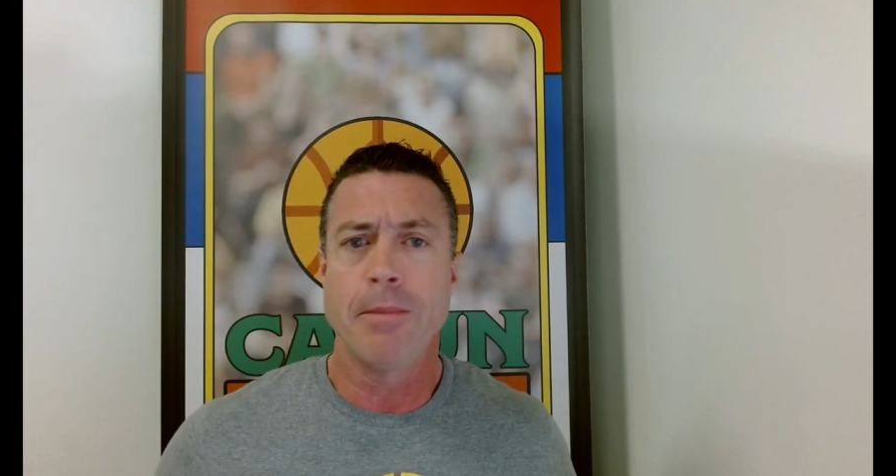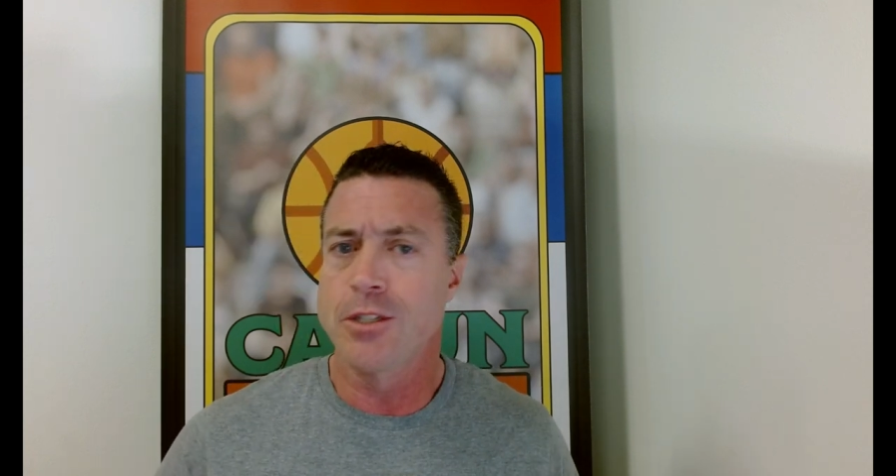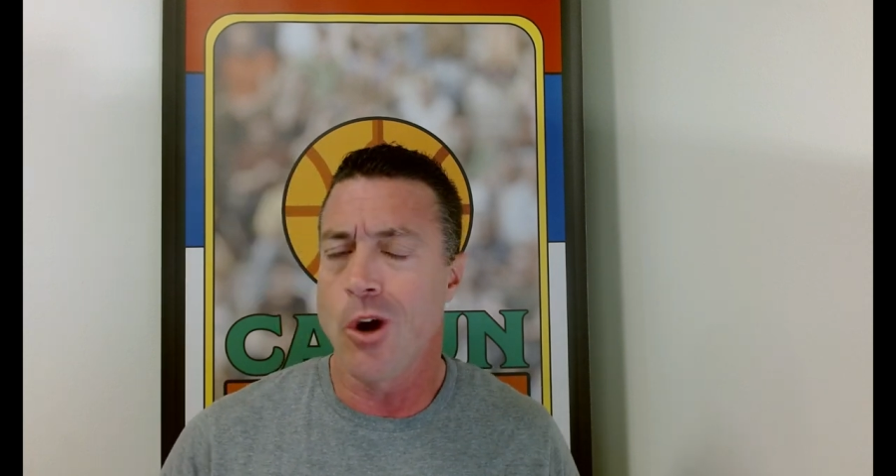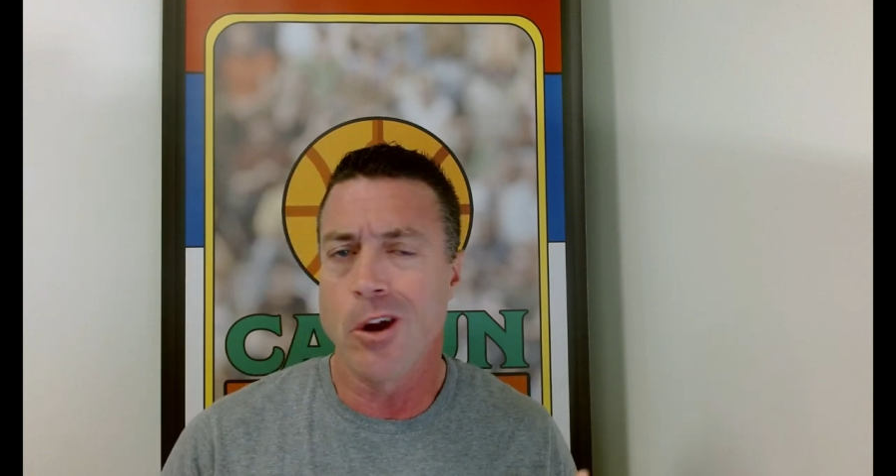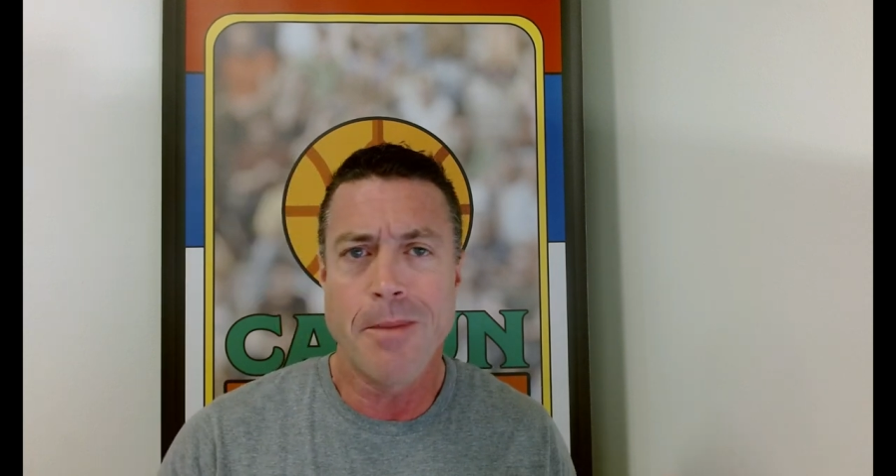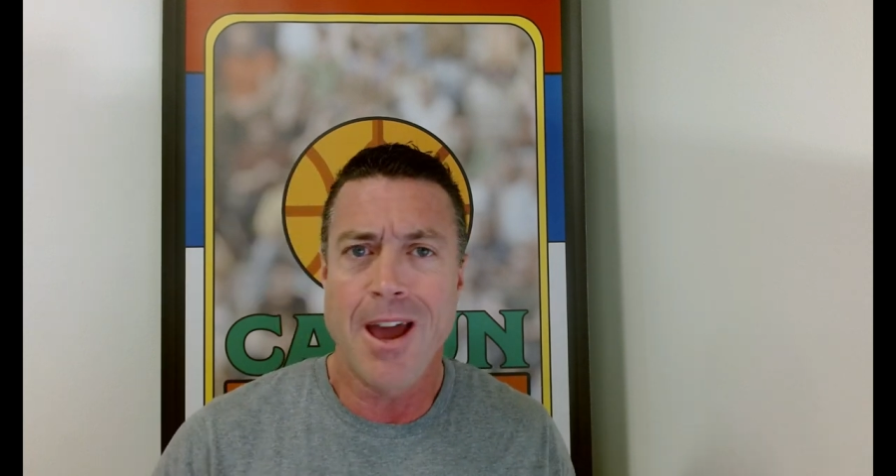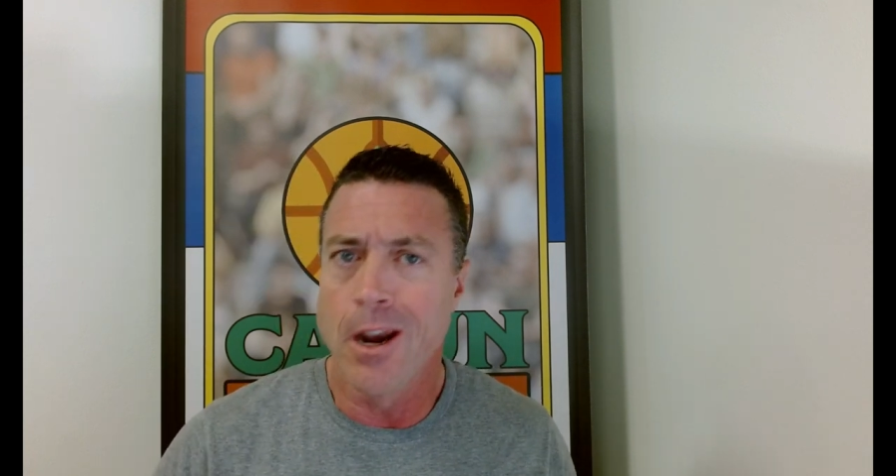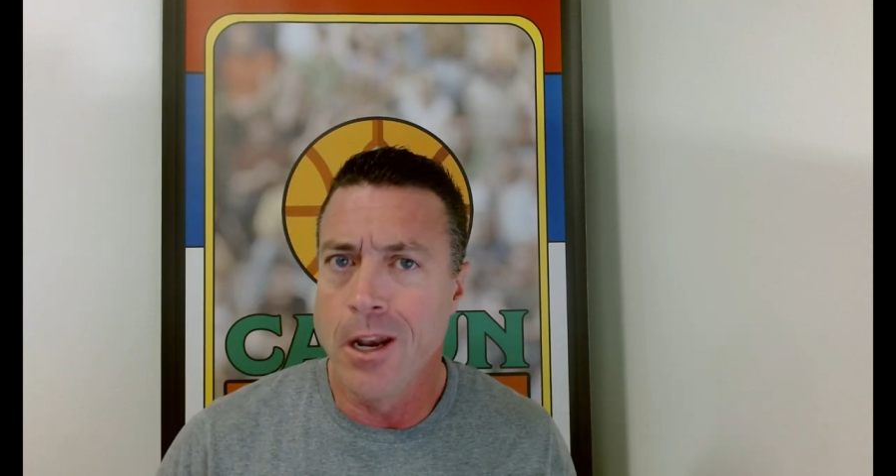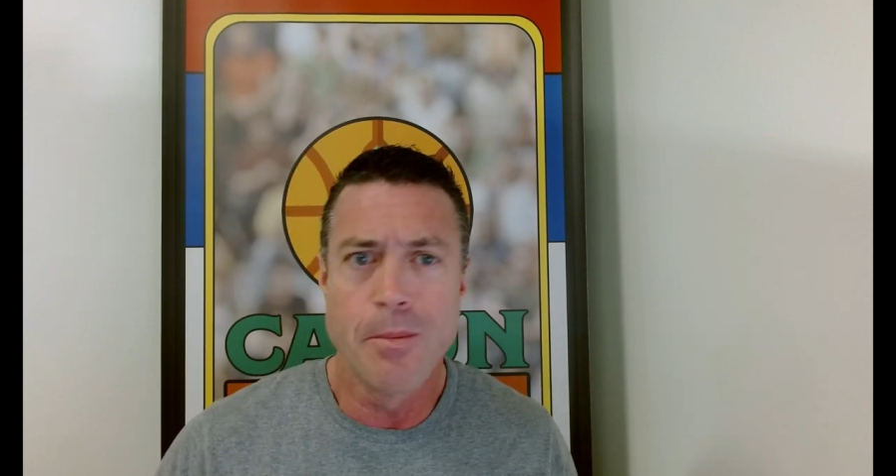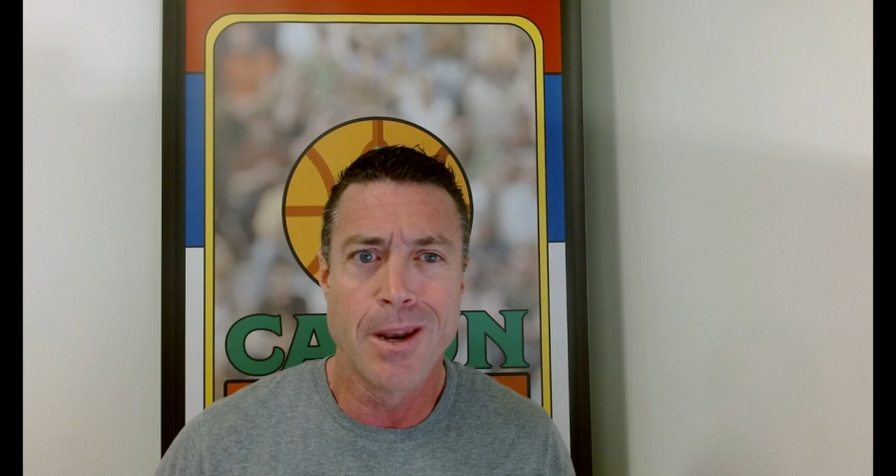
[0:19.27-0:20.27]
I've been talking about
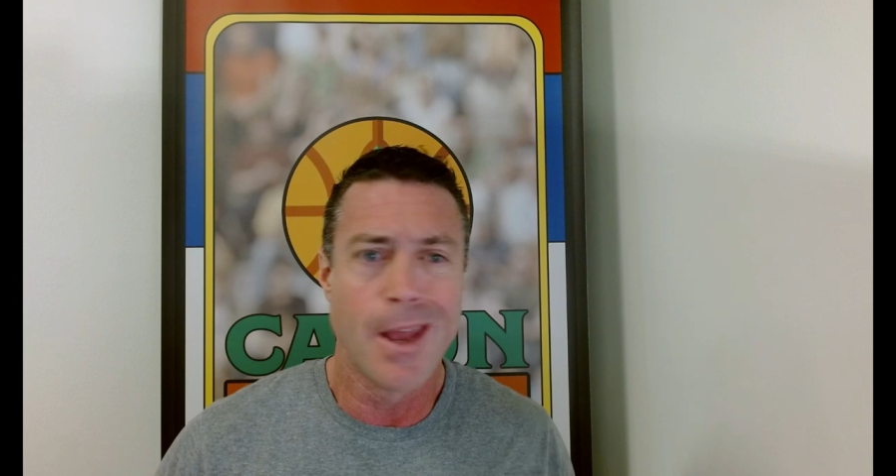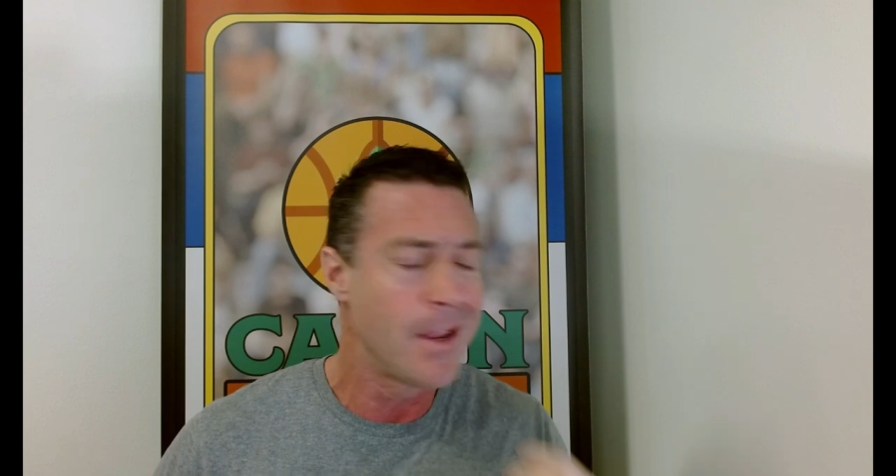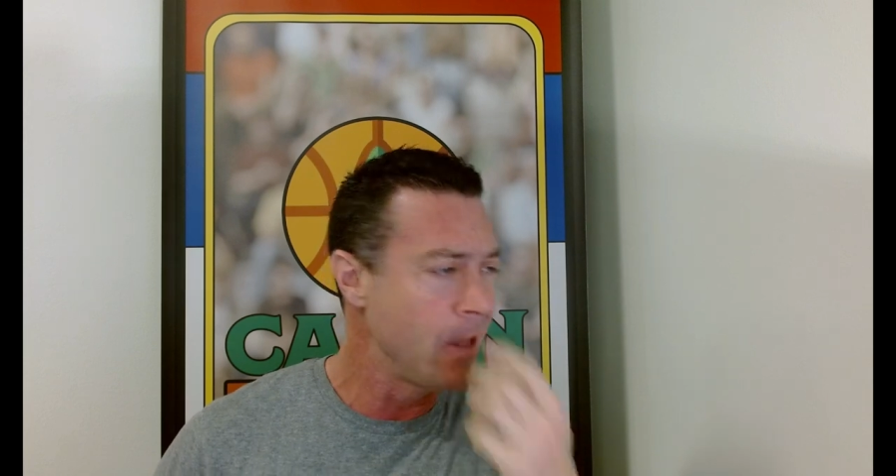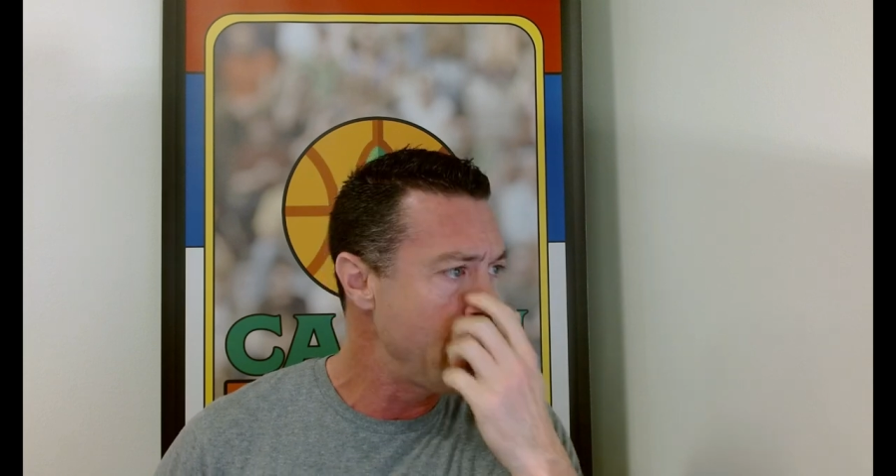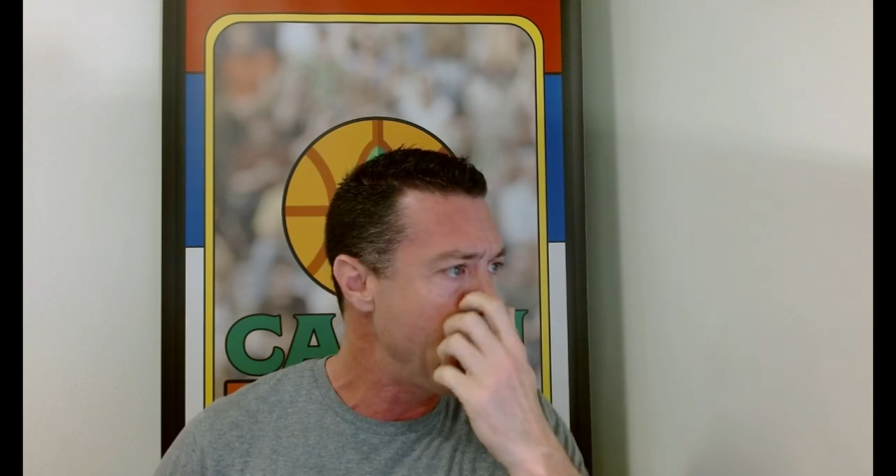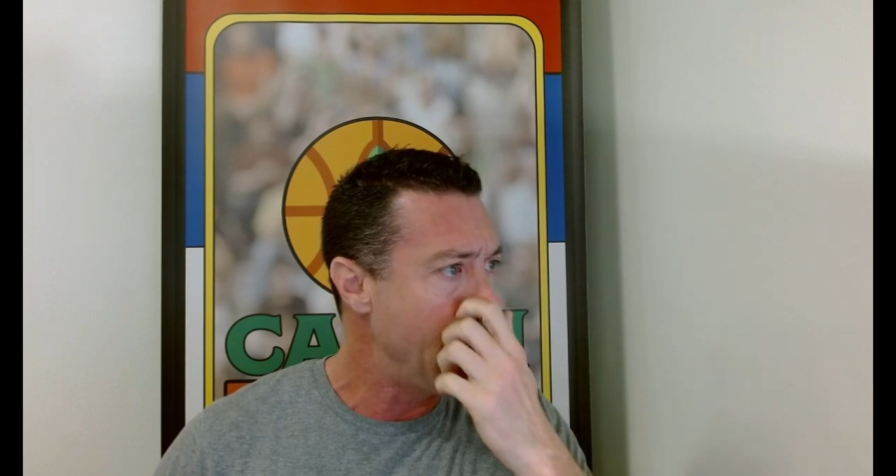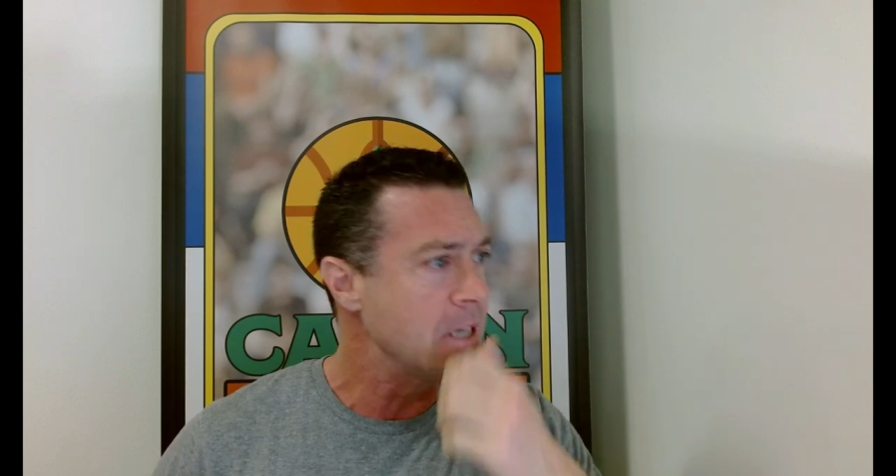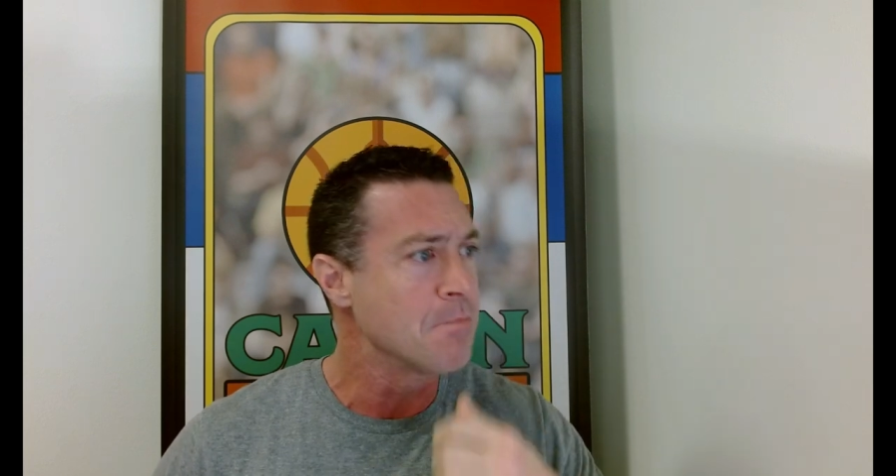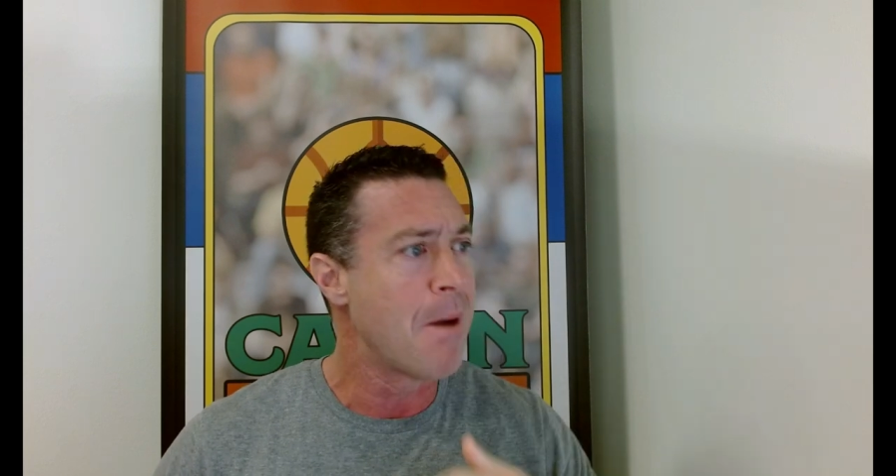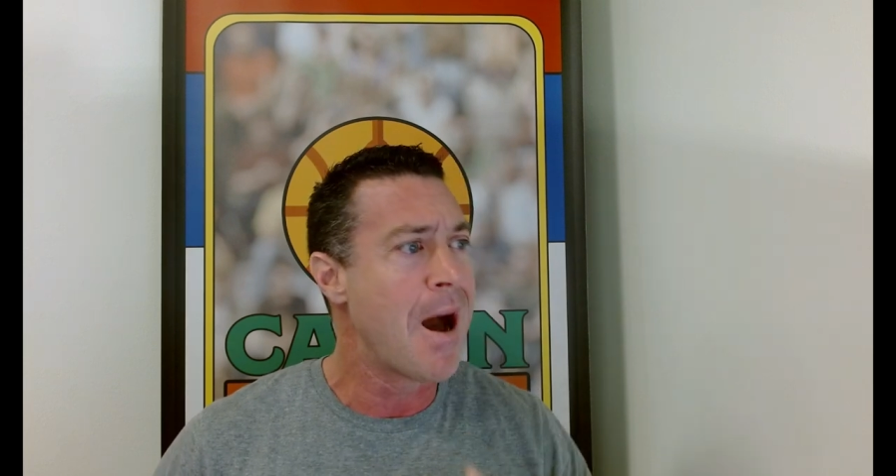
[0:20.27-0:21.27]
it a little bit lately
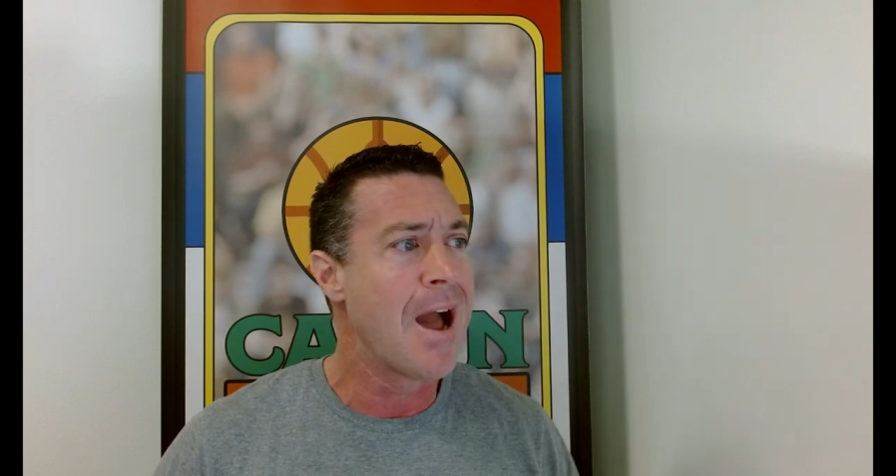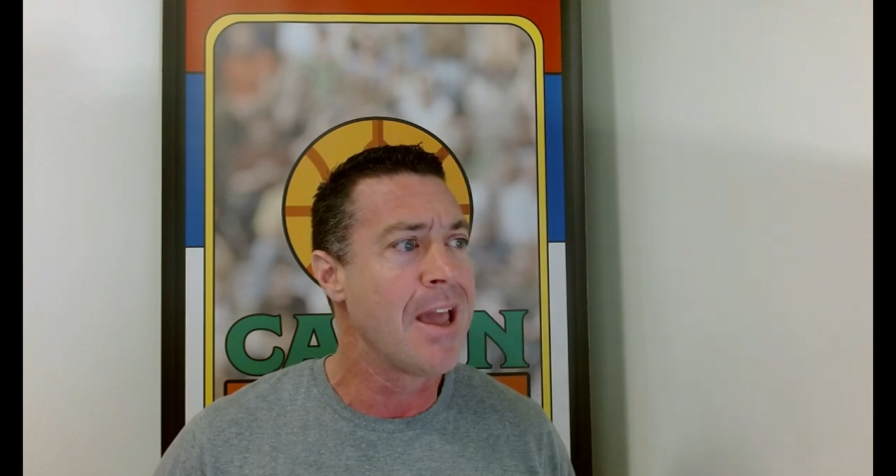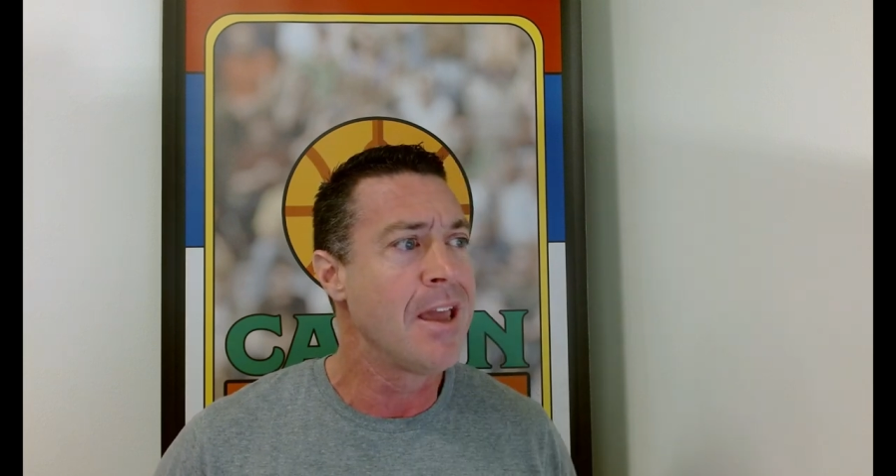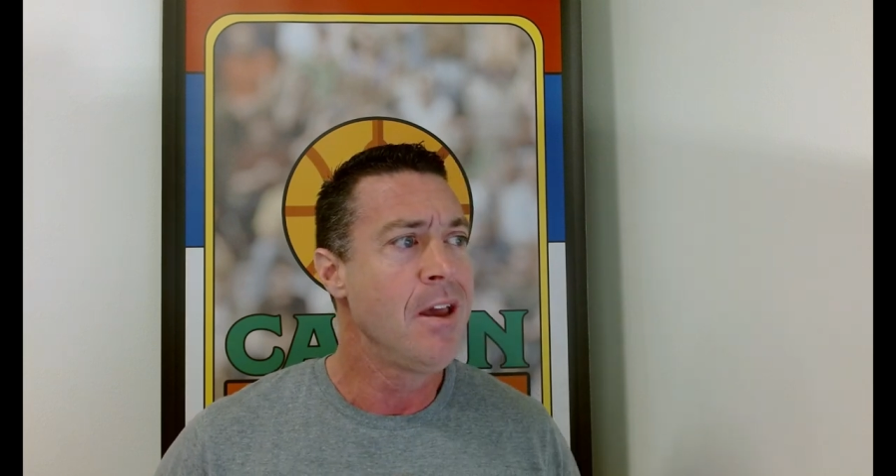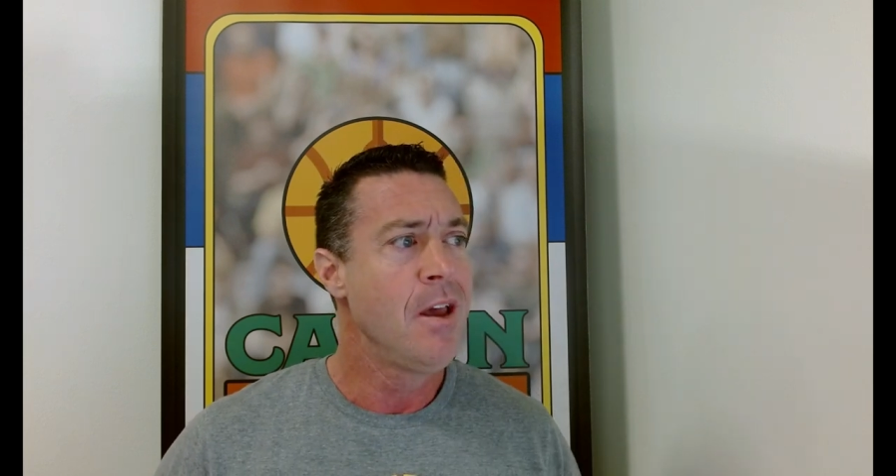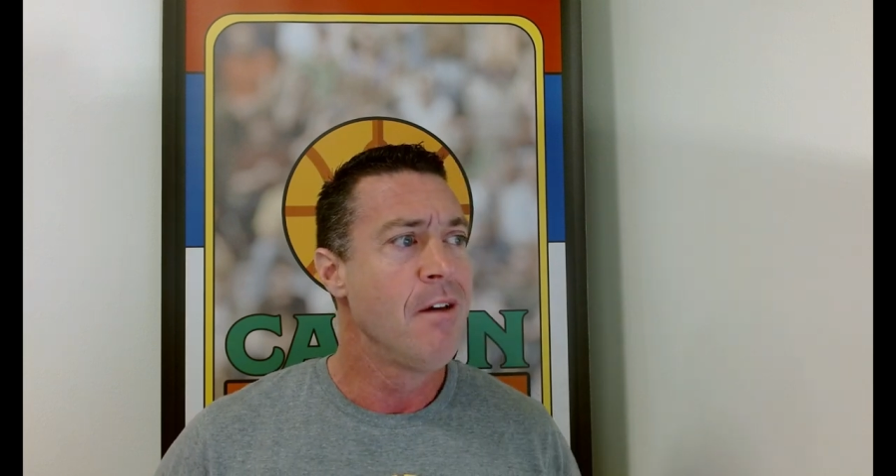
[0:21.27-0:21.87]
as my